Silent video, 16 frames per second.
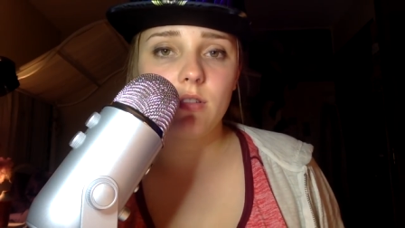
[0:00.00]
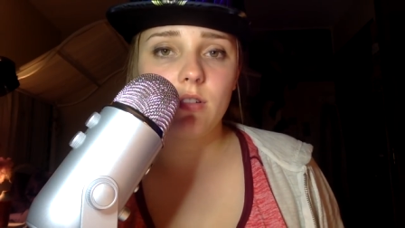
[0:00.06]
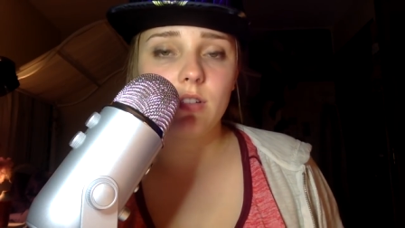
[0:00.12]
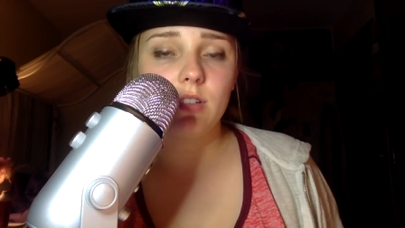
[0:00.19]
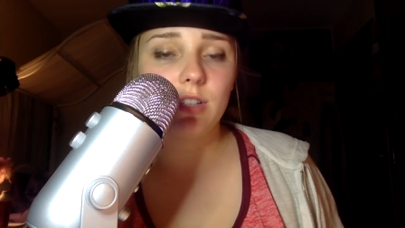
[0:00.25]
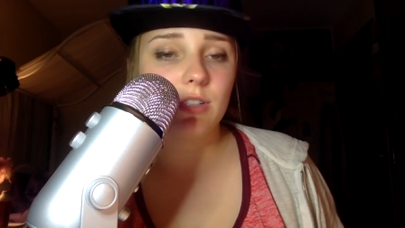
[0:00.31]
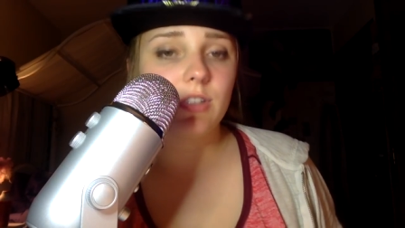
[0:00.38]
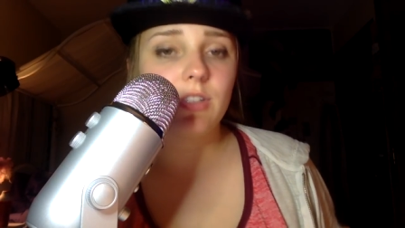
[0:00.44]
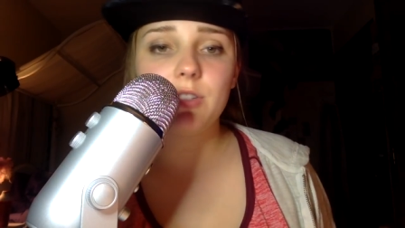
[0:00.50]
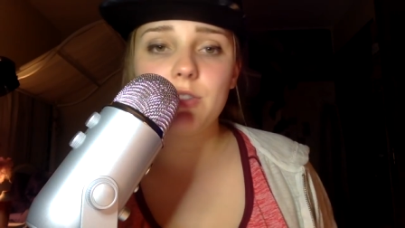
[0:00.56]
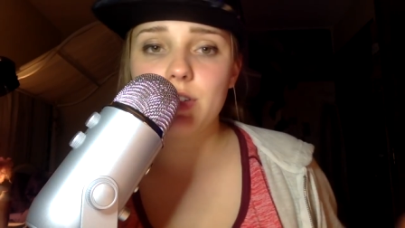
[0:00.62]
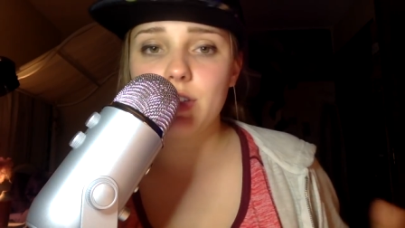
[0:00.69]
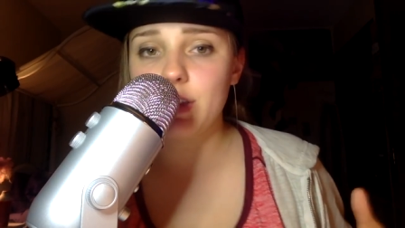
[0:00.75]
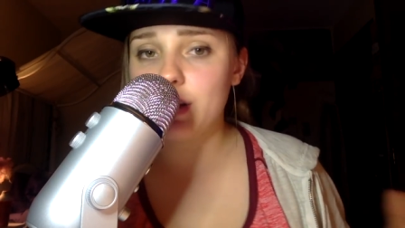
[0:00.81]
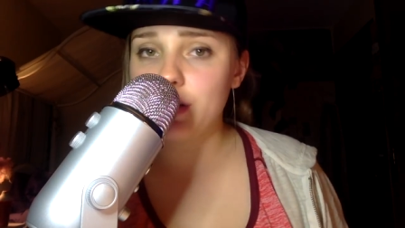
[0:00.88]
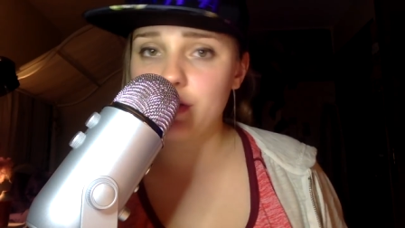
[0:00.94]
Do, do you
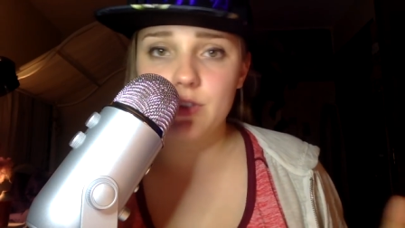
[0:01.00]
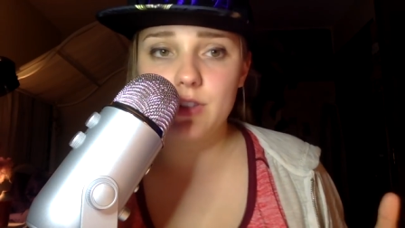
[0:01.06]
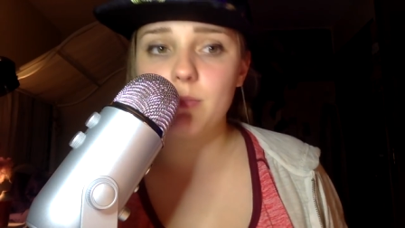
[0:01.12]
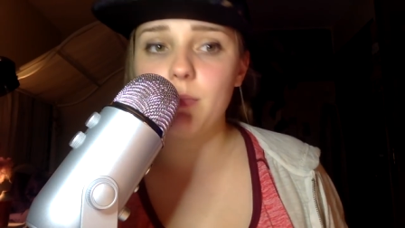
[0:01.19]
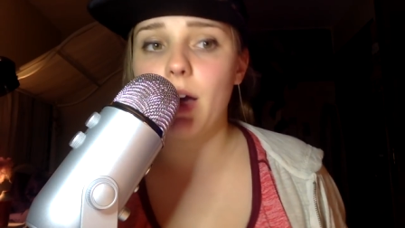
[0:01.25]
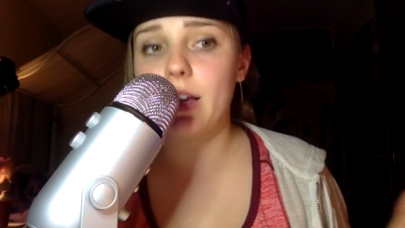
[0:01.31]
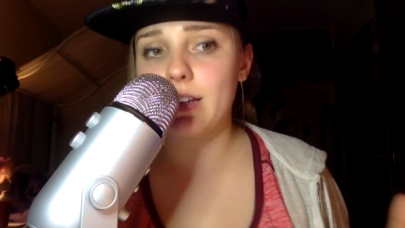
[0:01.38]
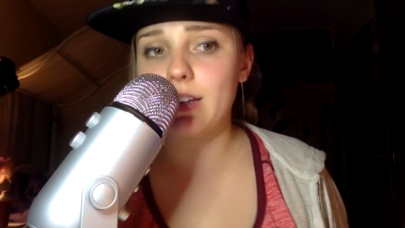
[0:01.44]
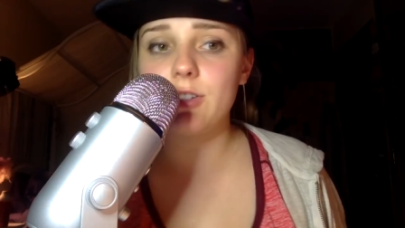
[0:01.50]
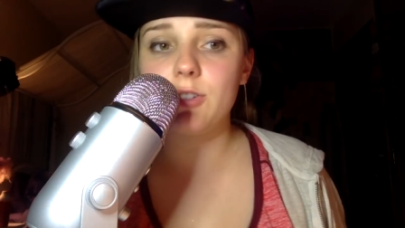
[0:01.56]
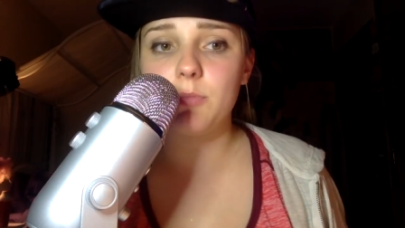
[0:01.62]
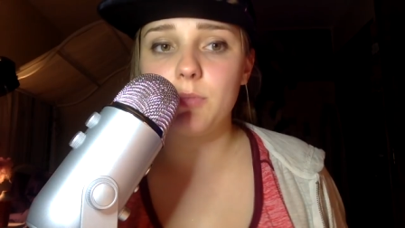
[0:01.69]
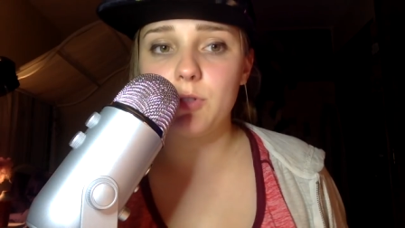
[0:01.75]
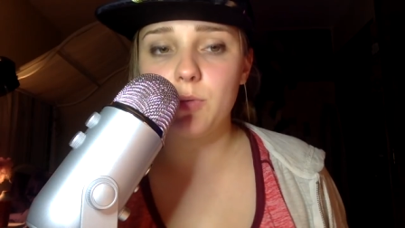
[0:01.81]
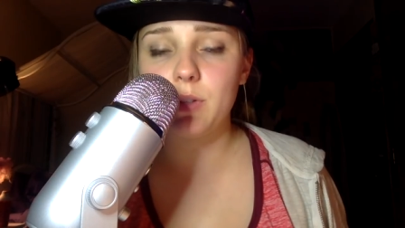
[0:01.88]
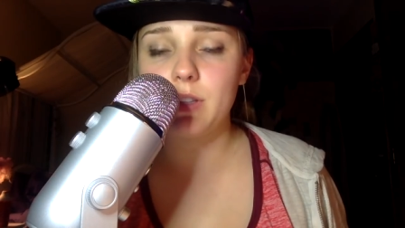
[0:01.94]
see the difference in magnitude
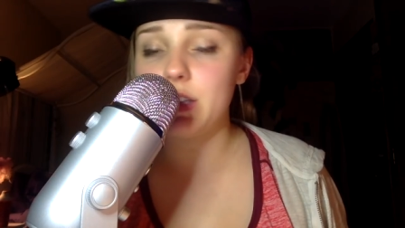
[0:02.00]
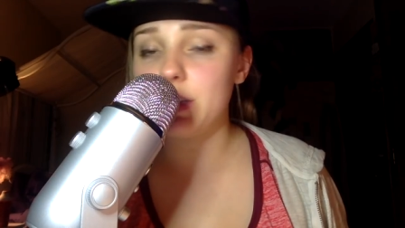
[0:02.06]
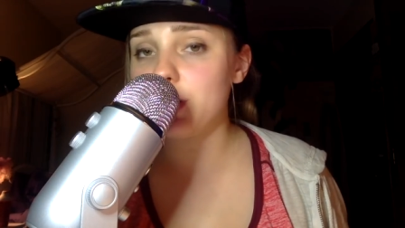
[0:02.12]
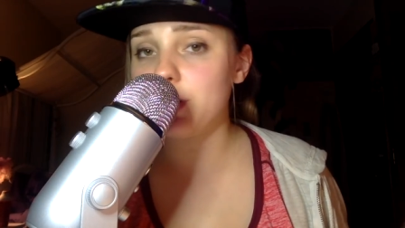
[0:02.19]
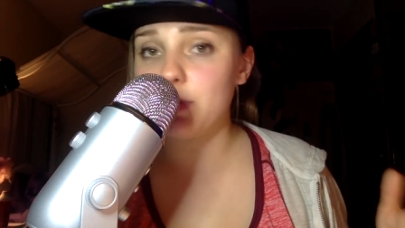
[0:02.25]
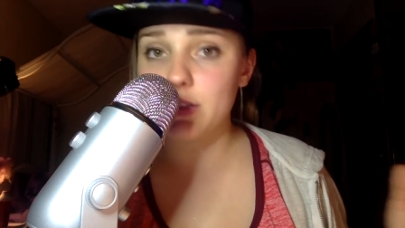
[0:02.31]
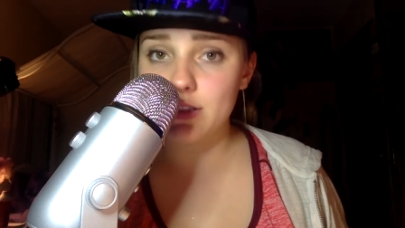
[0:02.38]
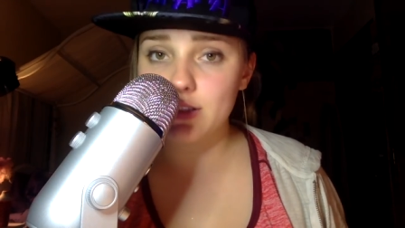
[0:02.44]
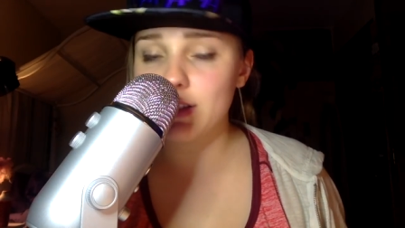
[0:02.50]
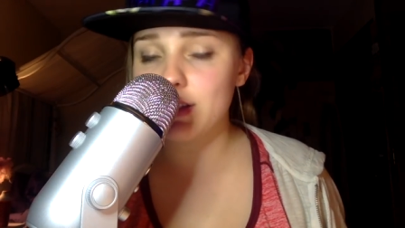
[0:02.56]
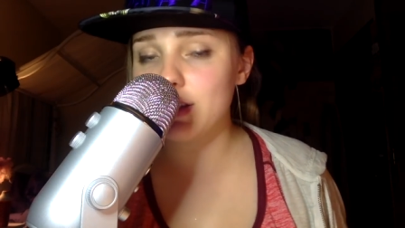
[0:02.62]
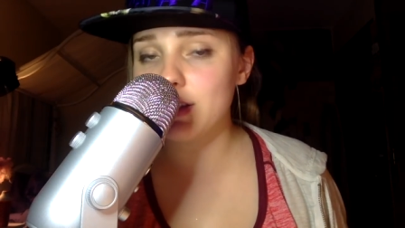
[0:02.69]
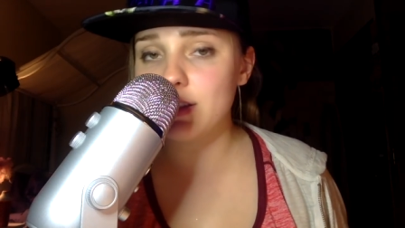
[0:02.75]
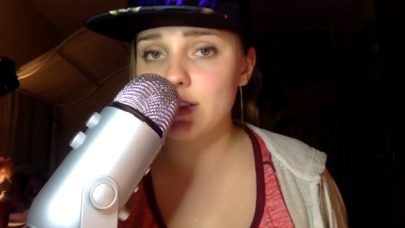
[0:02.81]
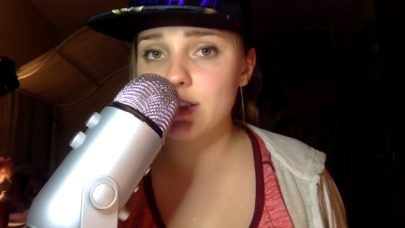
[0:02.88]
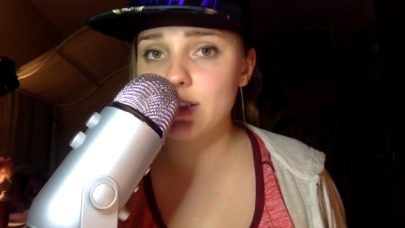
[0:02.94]
between these two
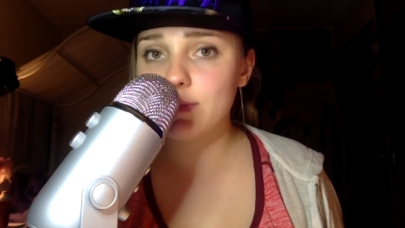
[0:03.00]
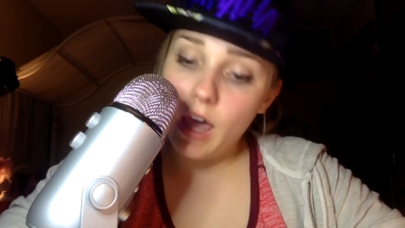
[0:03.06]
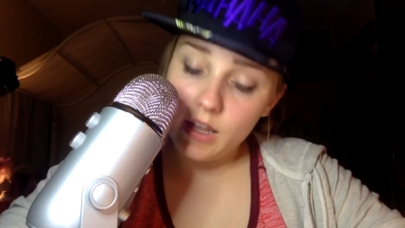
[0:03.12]
instances?